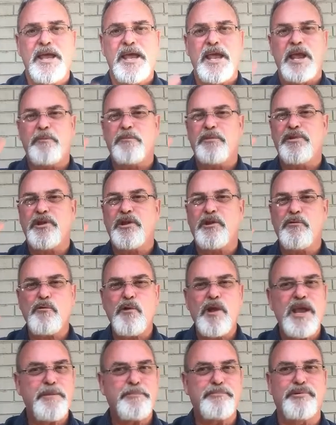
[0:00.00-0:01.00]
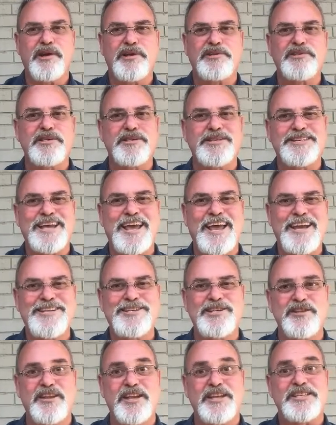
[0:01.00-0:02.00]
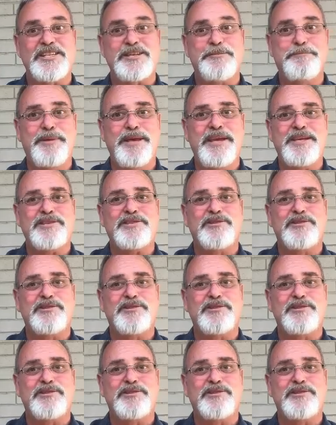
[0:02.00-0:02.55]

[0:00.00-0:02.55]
And with a great presentation that speaks